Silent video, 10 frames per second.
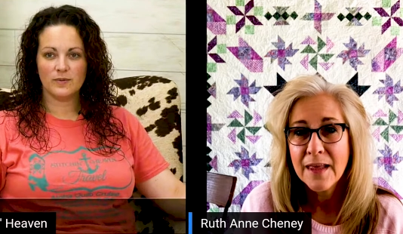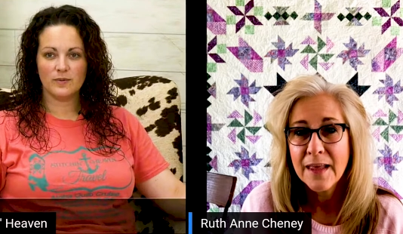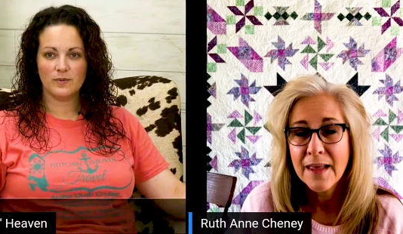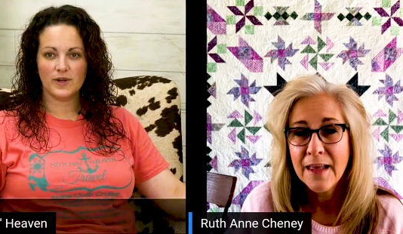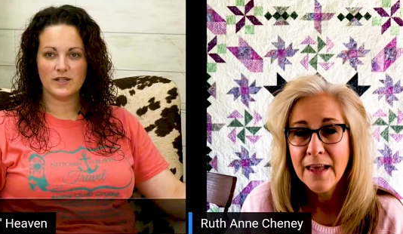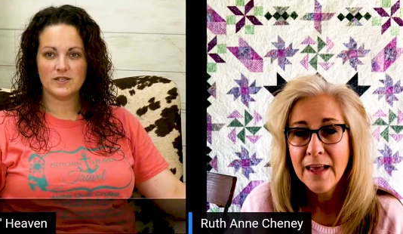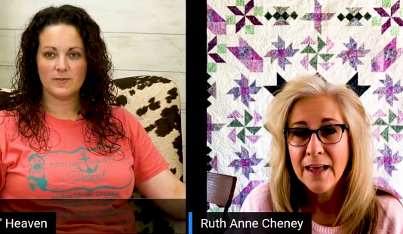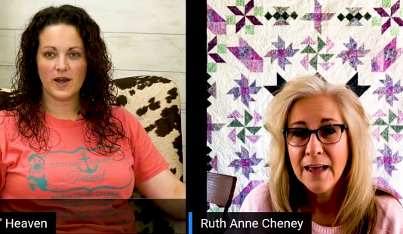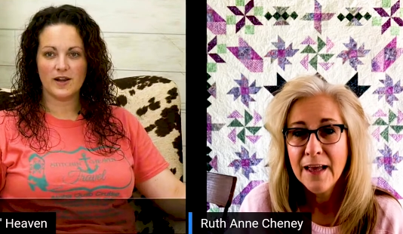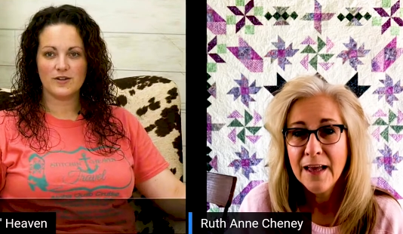Speaker 1: what
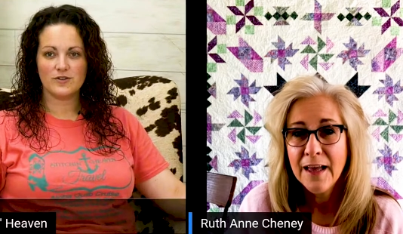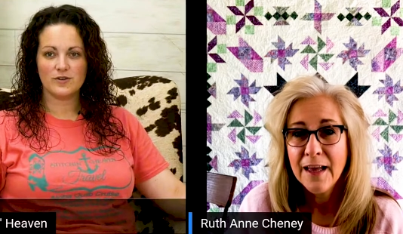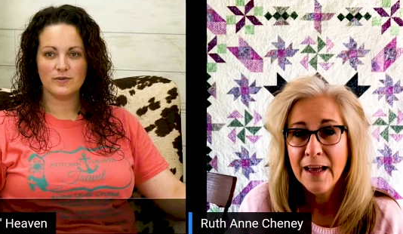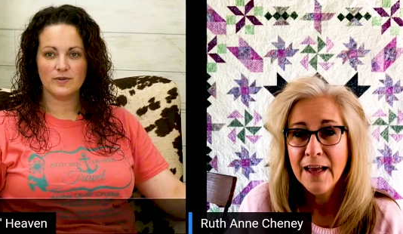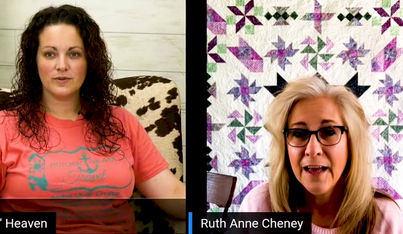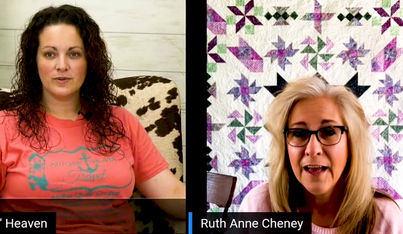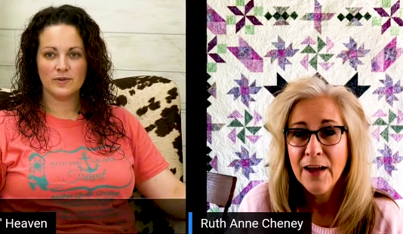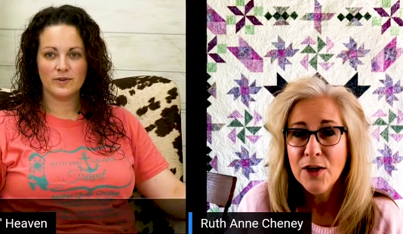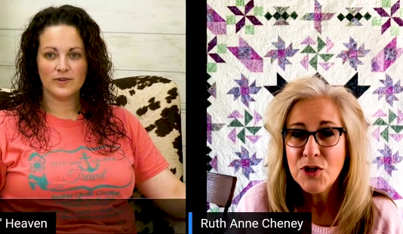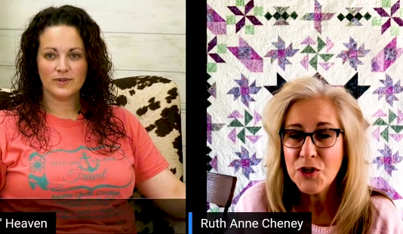inspired you?
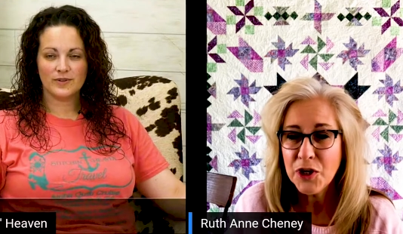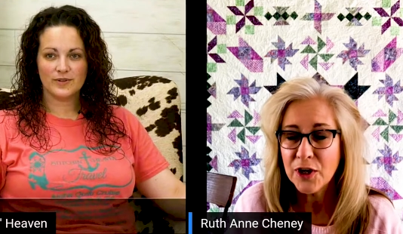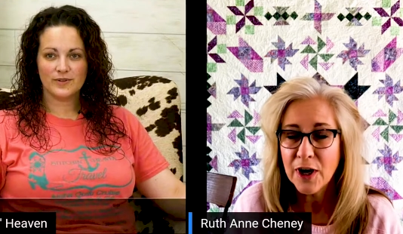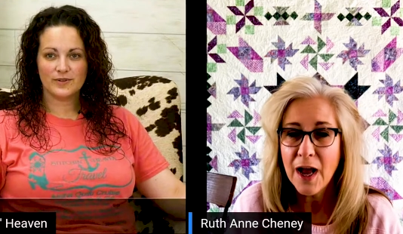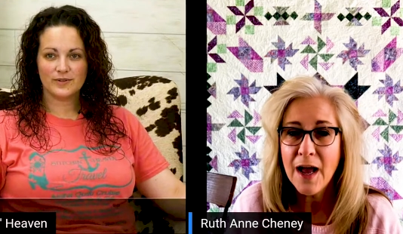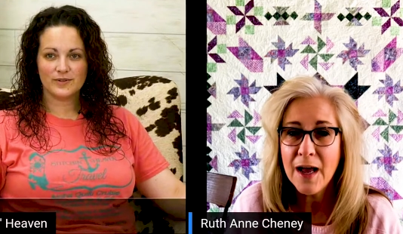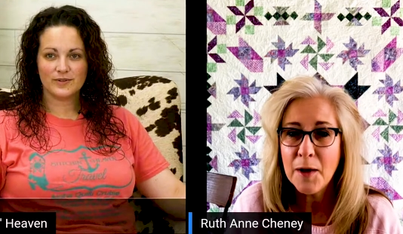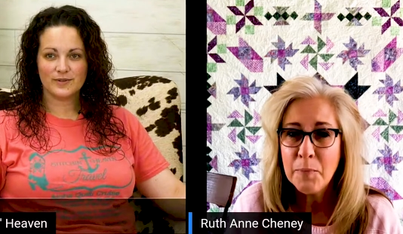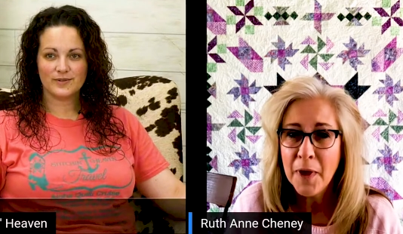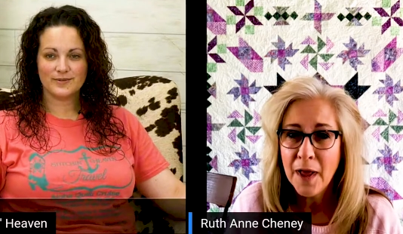Sure.
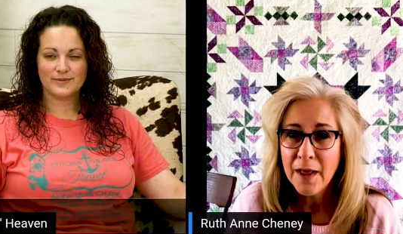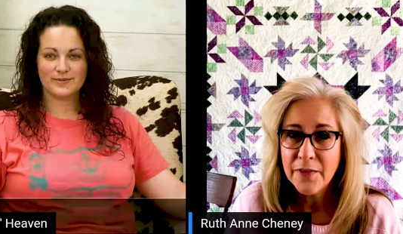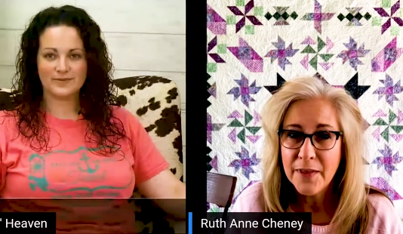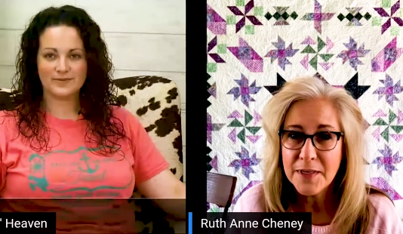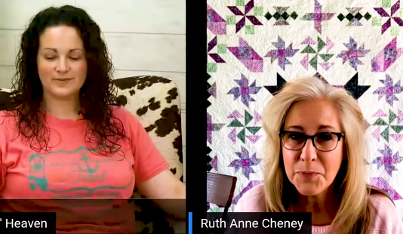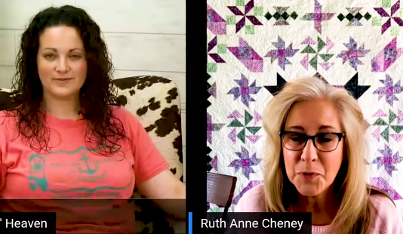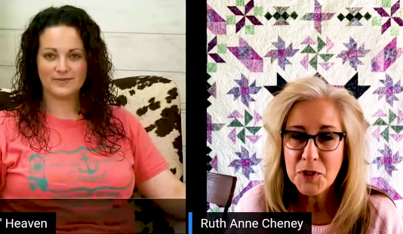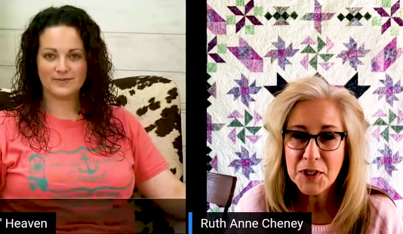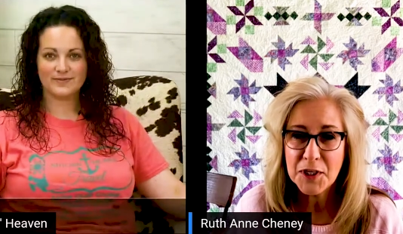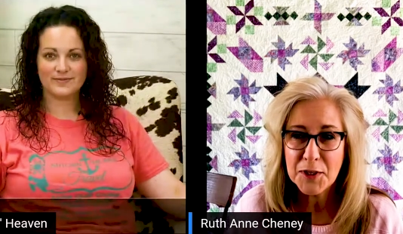Um,
Speaker 2: this
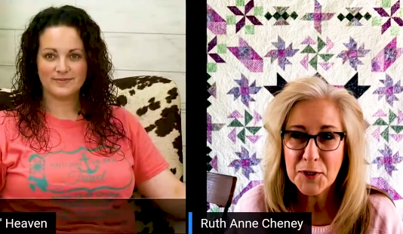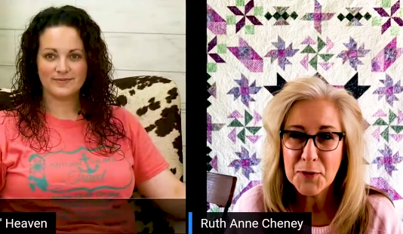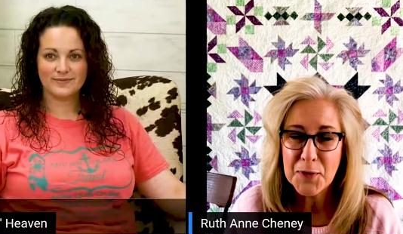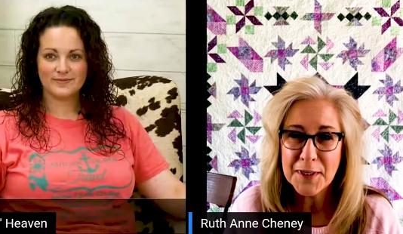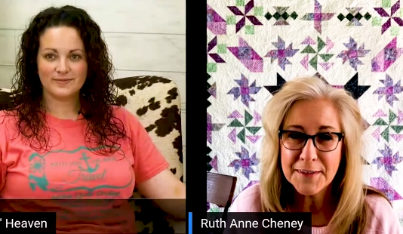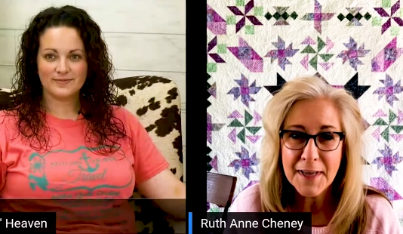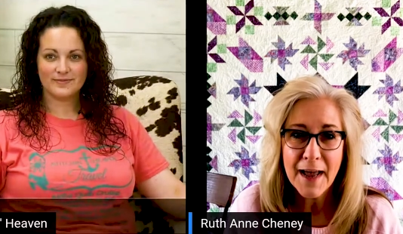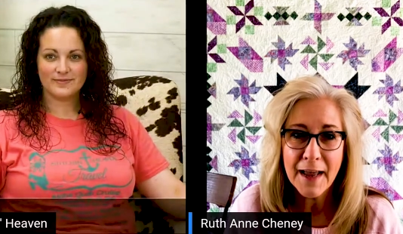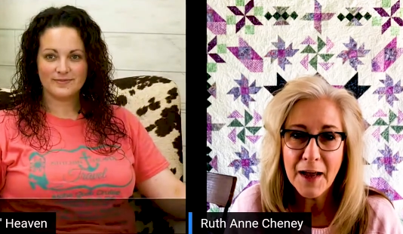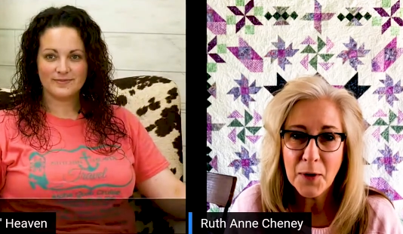particular quilt,
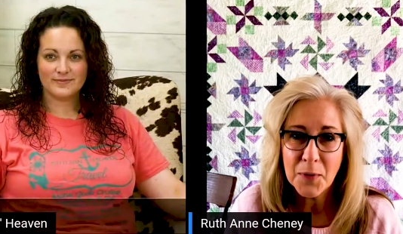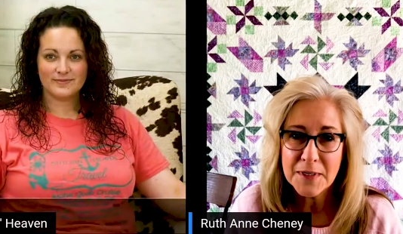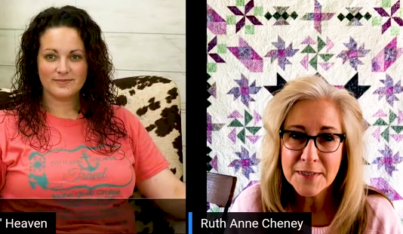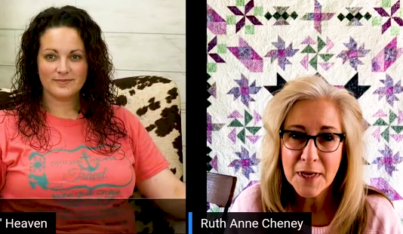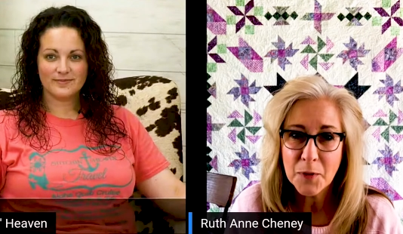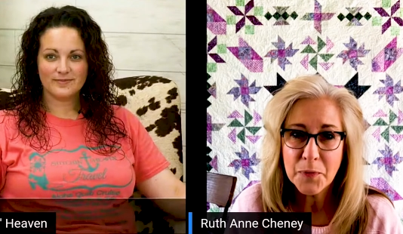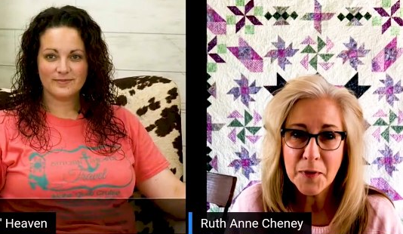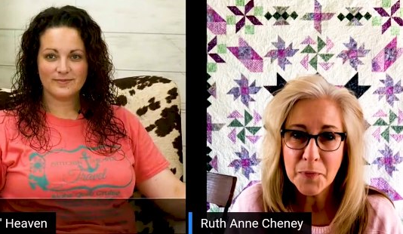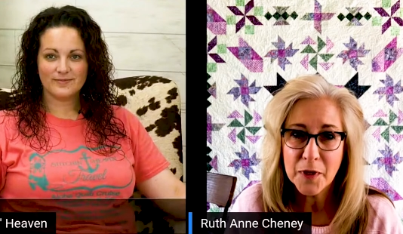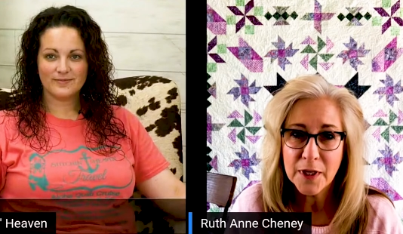I always tell
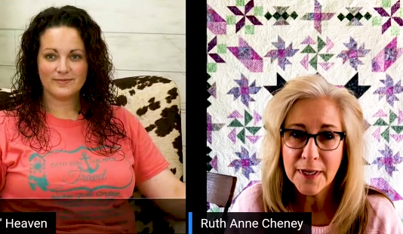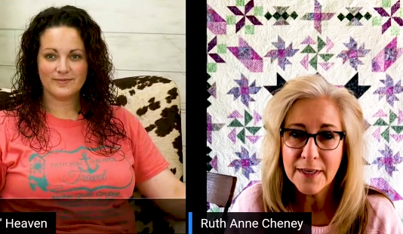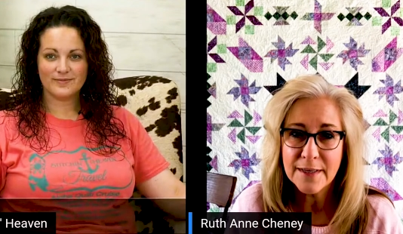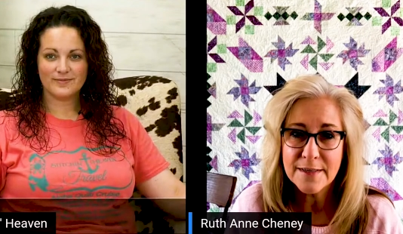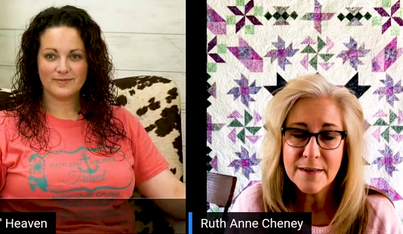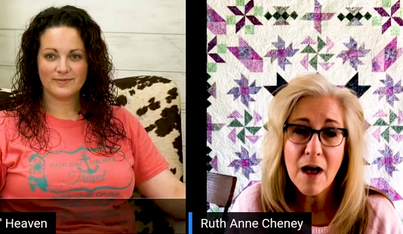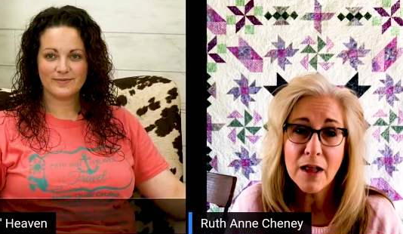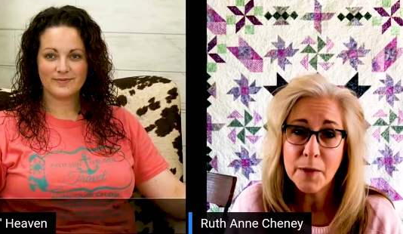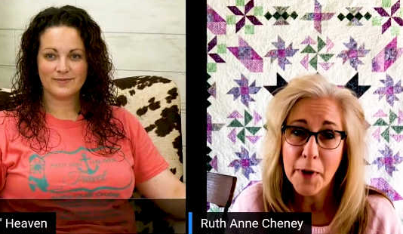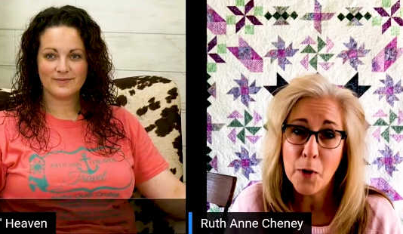people, is all
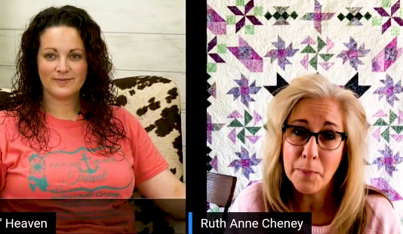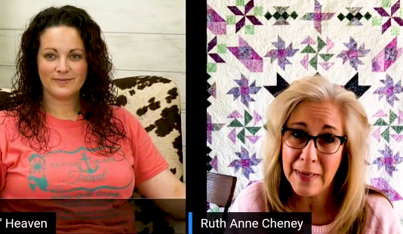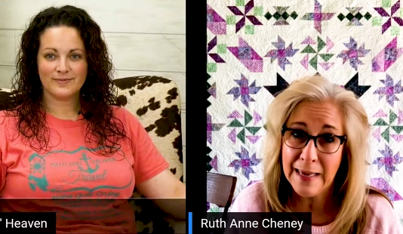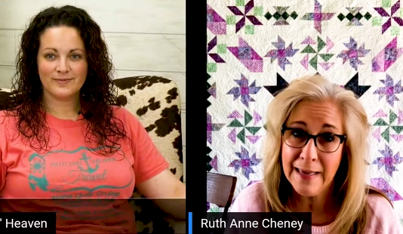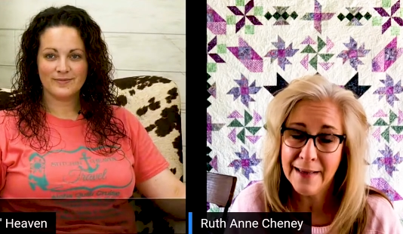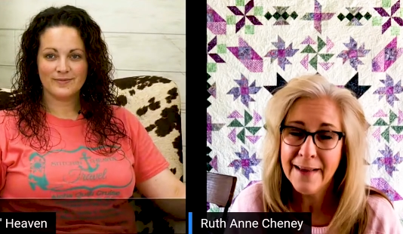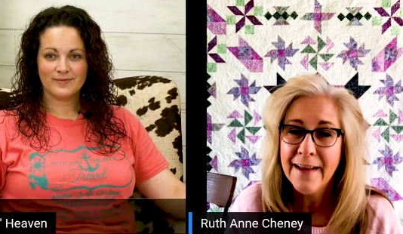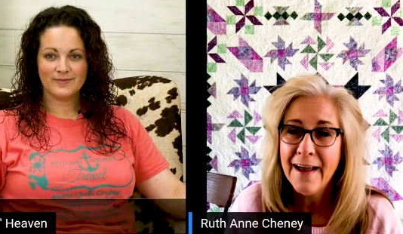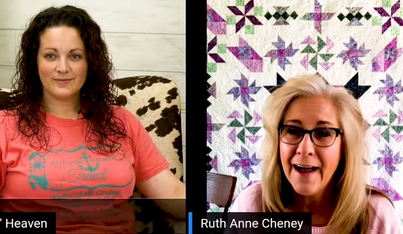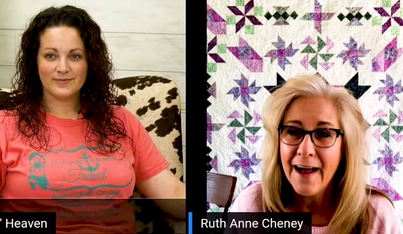about me.
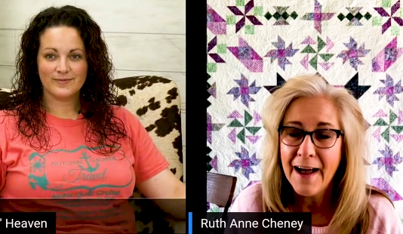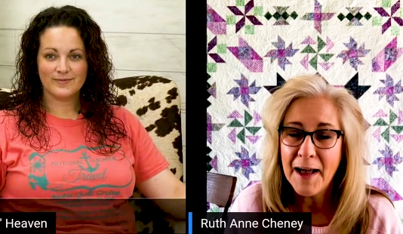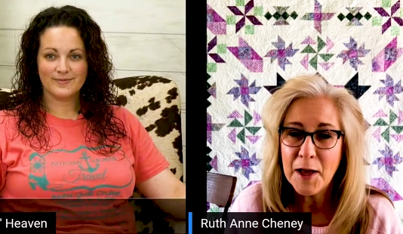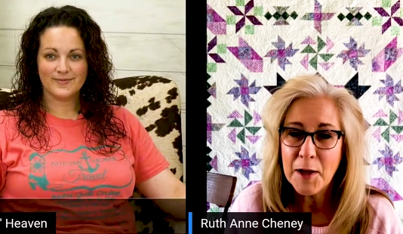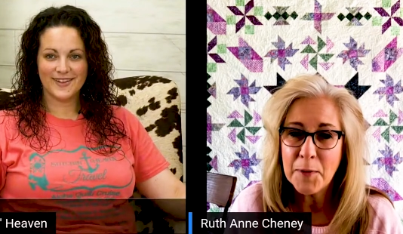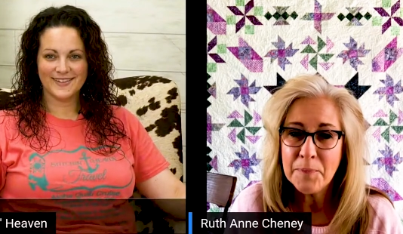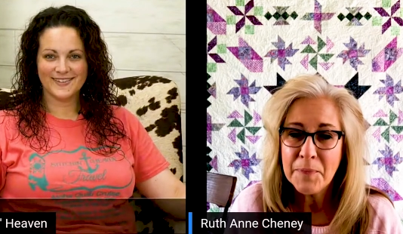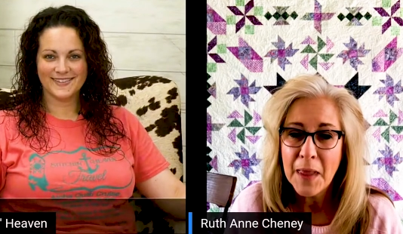Um,